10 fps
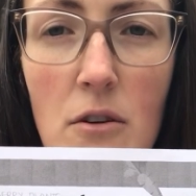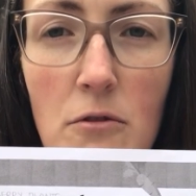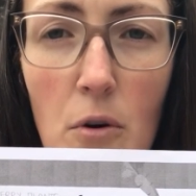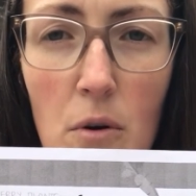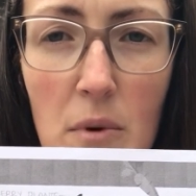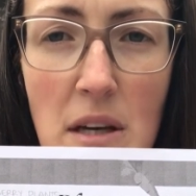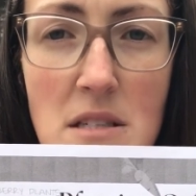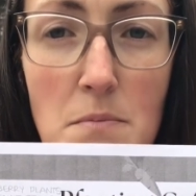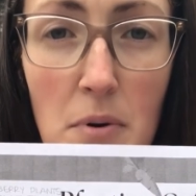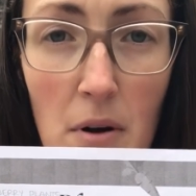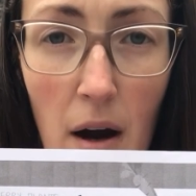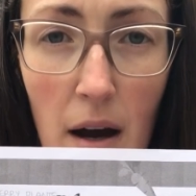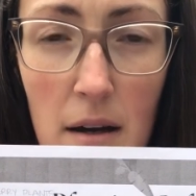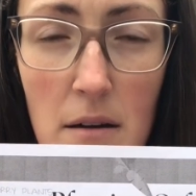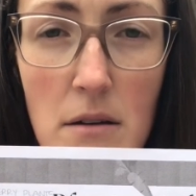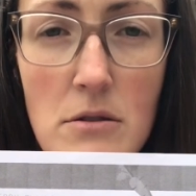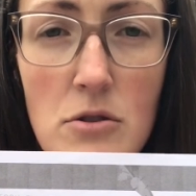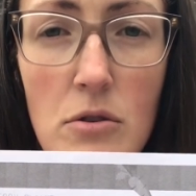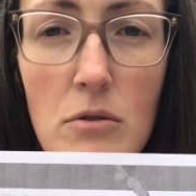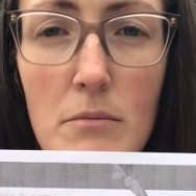4 weeks prior
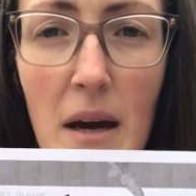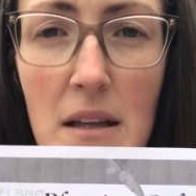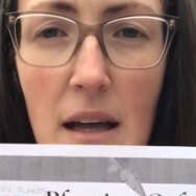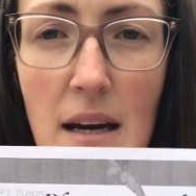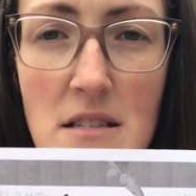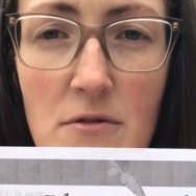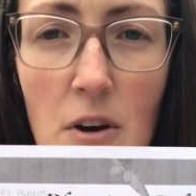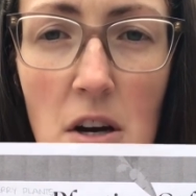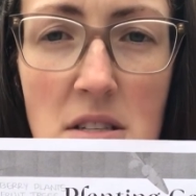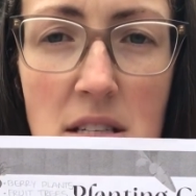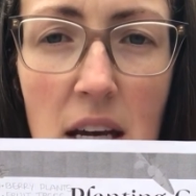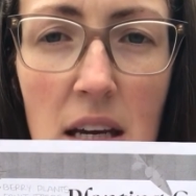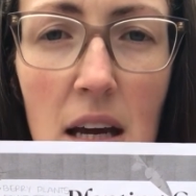to my last frost date,